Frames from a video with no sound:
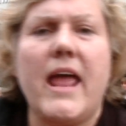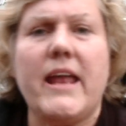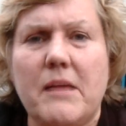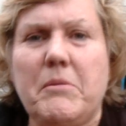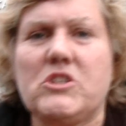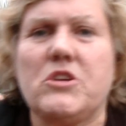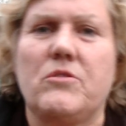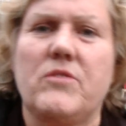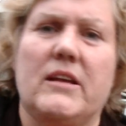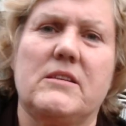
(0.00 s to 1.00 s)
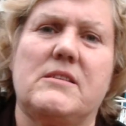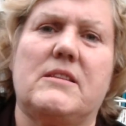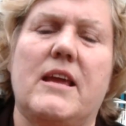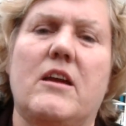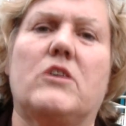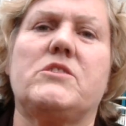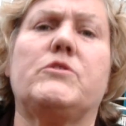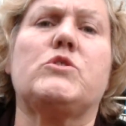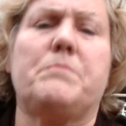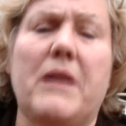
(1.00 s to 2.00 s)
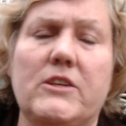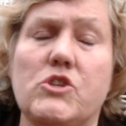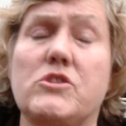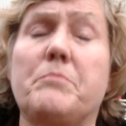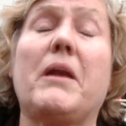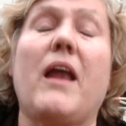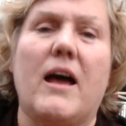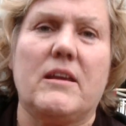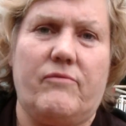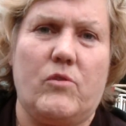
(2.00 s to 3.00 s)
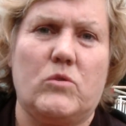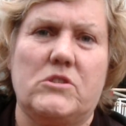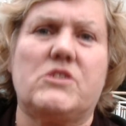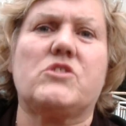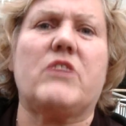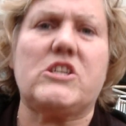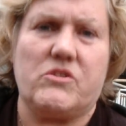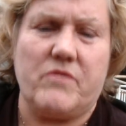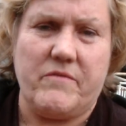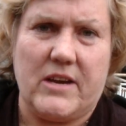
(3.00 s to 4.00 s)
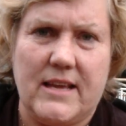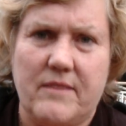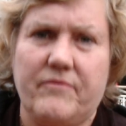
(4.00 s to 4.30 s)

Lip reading: Anybody who thinks that they can't afford to pay should apply for discretionary relief